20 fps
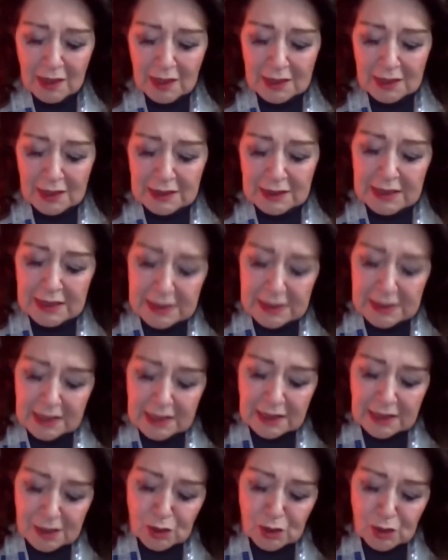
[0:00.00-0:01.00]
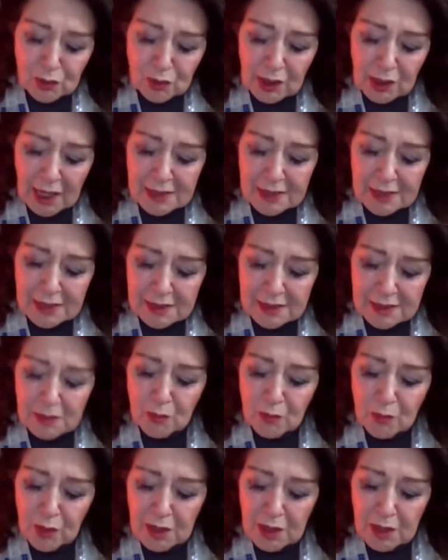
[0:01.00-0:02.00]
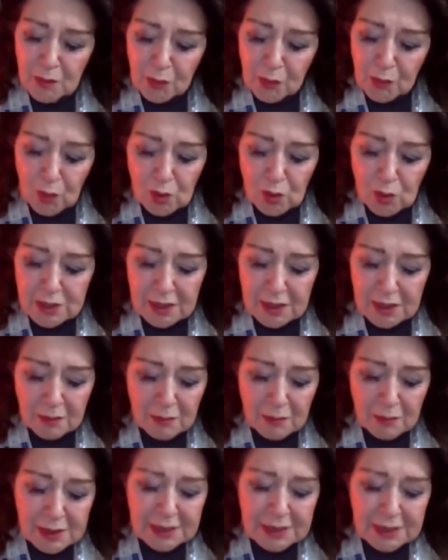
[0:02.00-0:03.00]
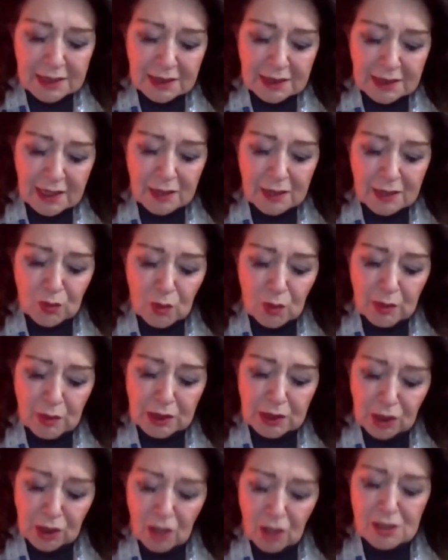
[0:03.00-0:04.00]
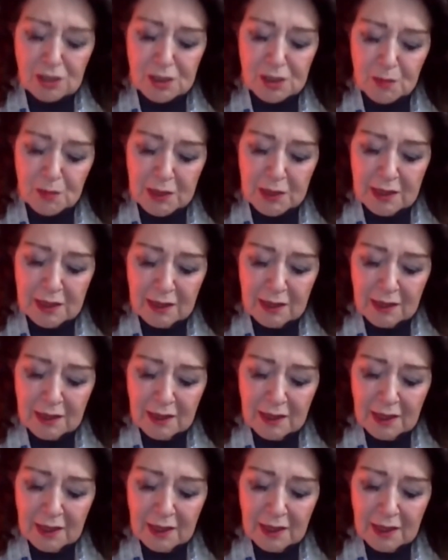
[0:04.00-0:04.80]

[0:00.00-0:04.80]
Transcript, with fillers: A leading Israelite, Zimri, brought a Midianite woman, Cozbi,